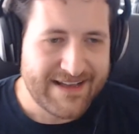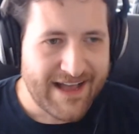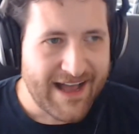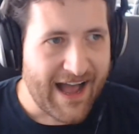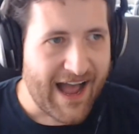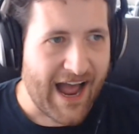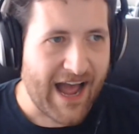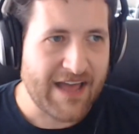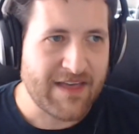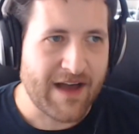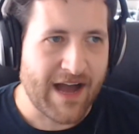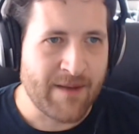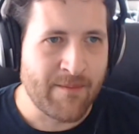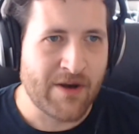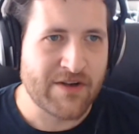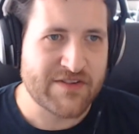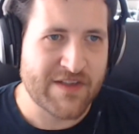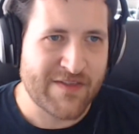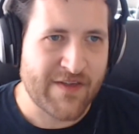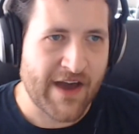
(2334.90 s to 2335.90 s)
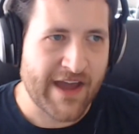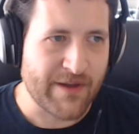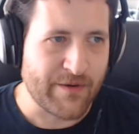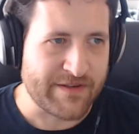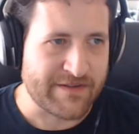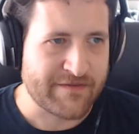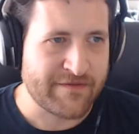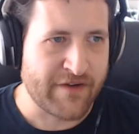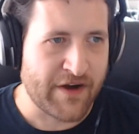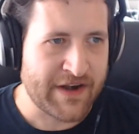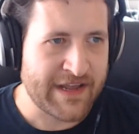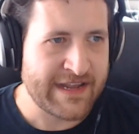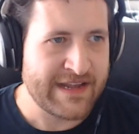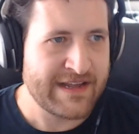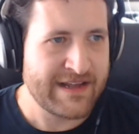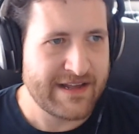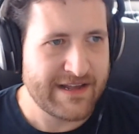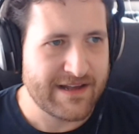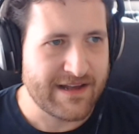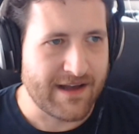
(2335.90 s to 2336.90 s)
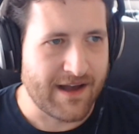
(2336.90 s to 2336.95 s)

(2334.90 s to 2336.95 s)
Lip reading: I mostly thought it was funny.